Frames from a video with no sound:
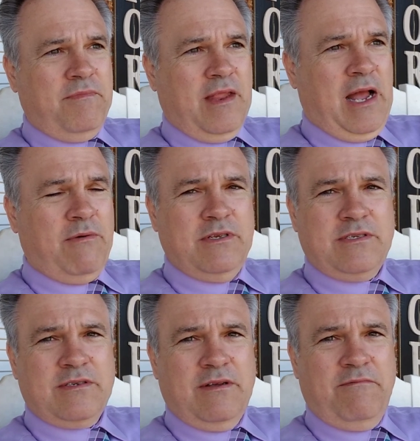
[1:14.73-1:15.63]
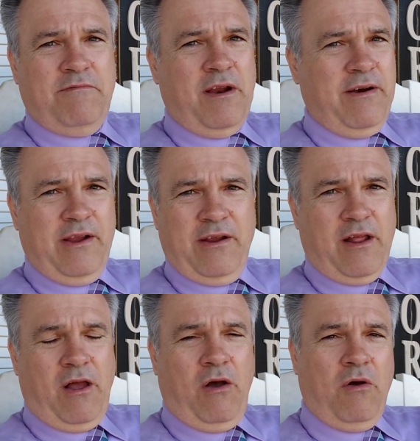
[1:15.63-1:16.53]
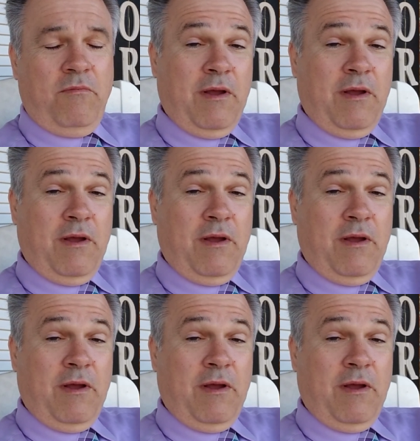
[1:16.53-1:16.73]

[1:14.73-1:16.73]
I was very good at home.